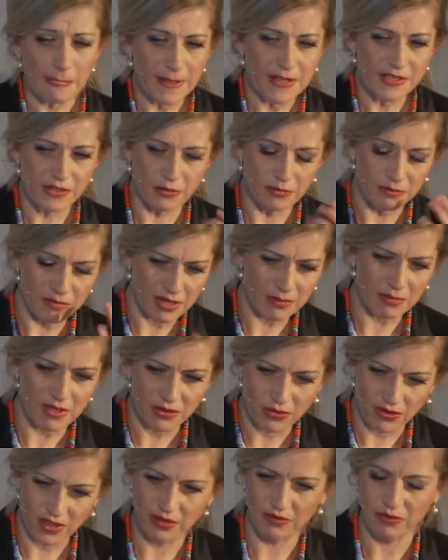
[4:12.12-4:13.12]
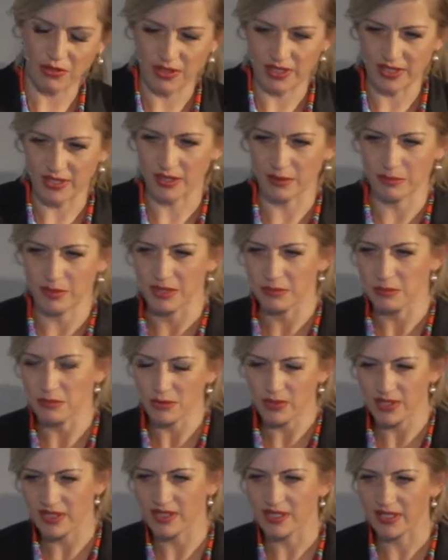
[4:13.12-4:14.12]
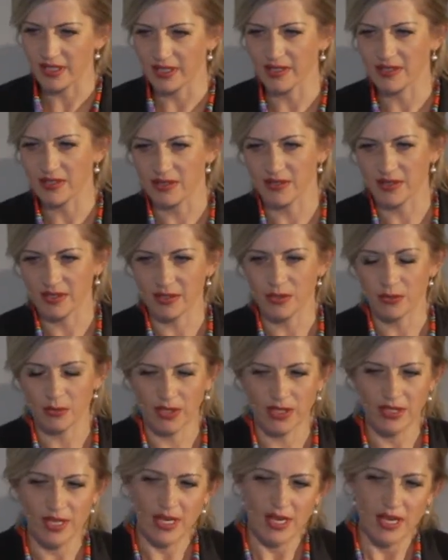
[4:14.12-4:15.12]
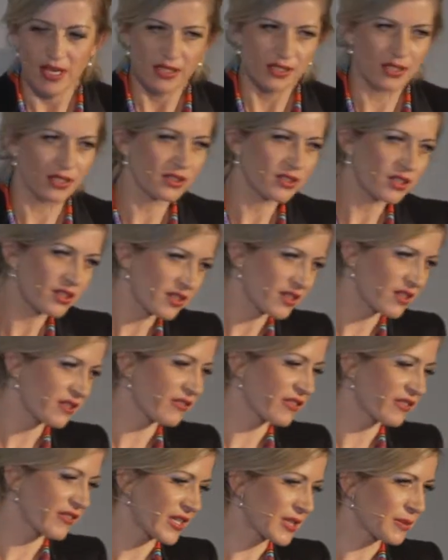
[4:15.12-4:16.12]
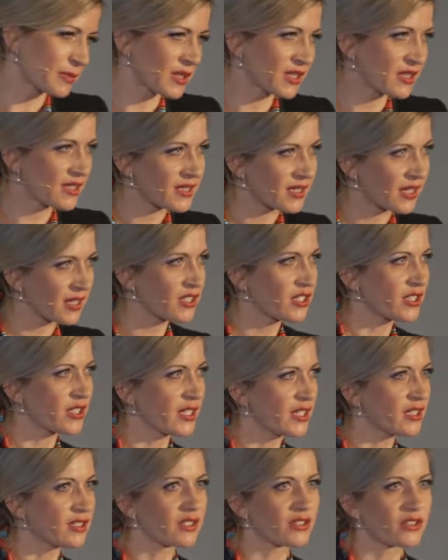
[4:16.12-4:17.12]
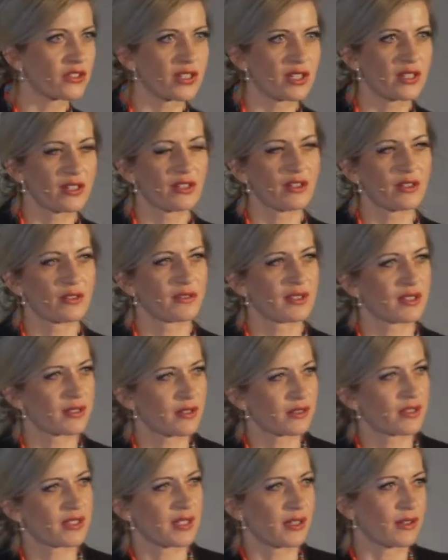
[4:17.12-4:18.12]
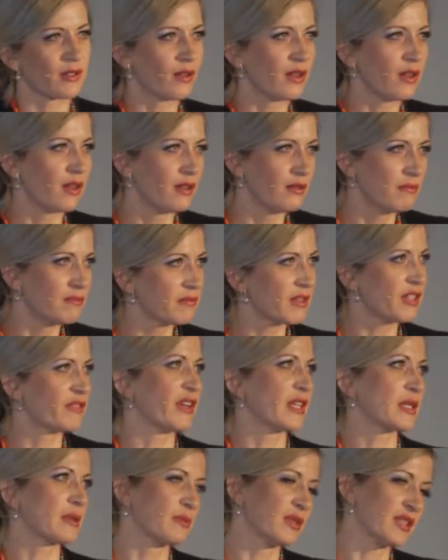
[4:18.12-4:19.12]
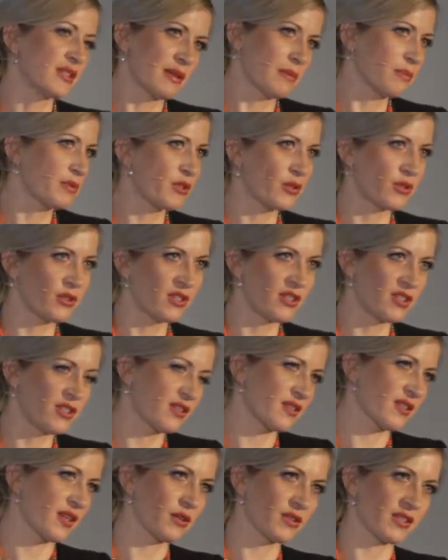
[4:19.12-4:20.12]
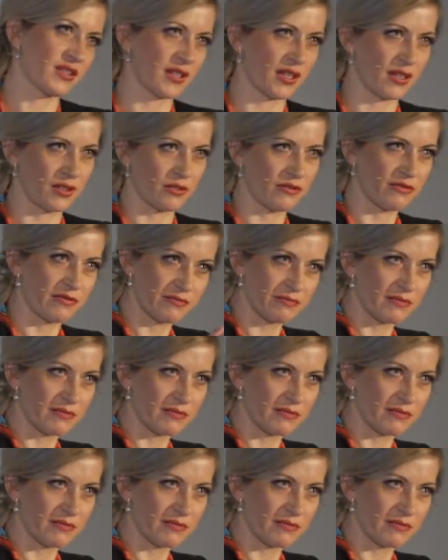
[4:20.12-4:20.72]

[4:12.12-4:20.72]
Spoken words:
So maybe to give you a little bit more details on this one. So alternative investment is actually industry, you know, those are all investment opportunities outside of